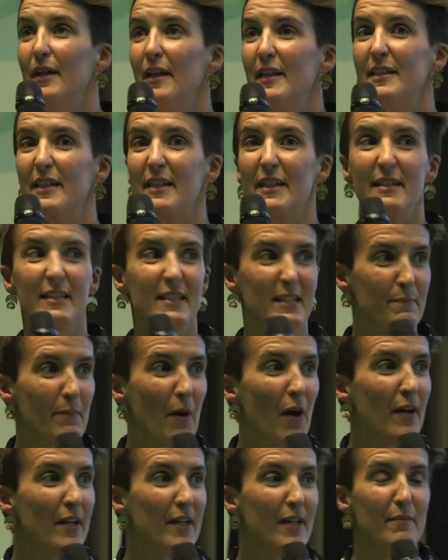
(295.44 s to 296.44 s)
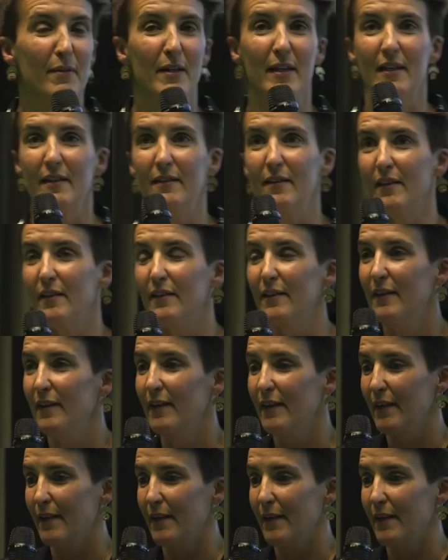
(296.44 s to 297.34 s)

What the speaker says: it did inspire me that